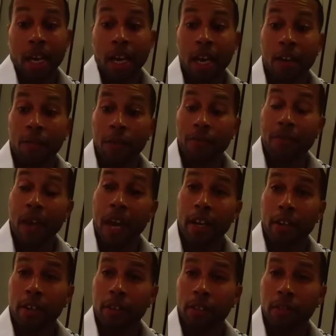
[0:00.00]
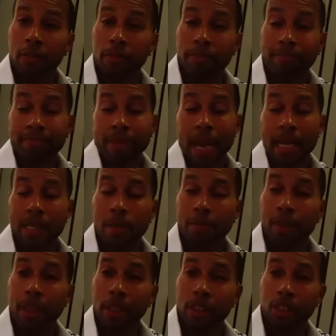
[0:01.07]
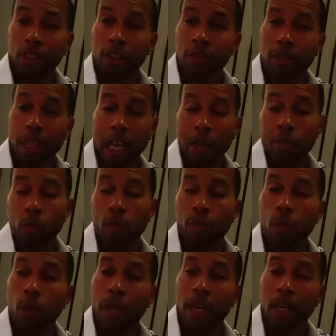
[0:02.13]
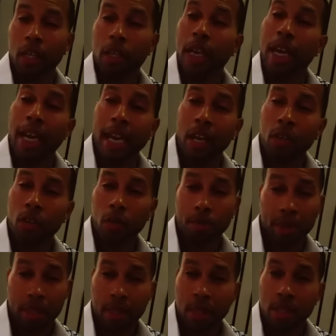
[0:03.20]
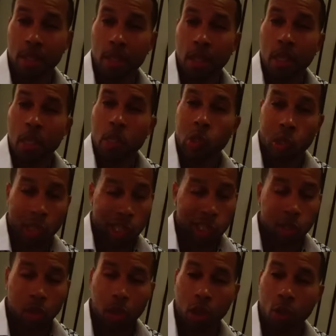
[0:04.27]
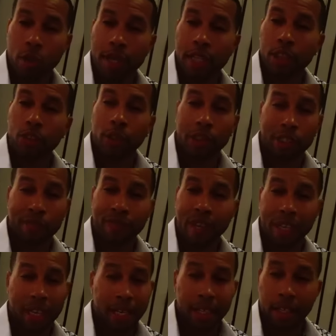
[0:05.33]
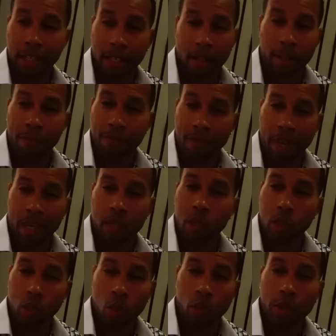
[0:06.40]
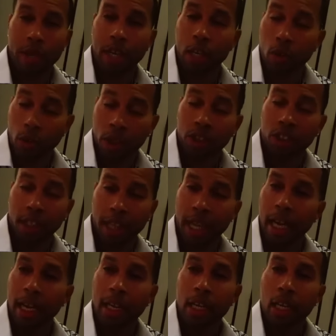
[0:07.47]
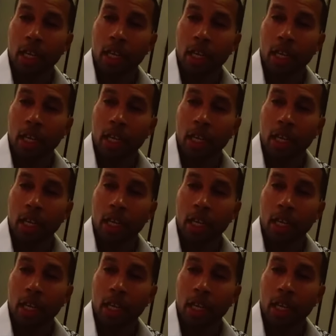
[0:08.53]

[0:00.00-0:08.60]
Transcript: every fighter packs a punch. You got to move away. You got to handle your business. Sergey's going to go in there and treat this fight like any other fight. He's going to go in there and crush the guy.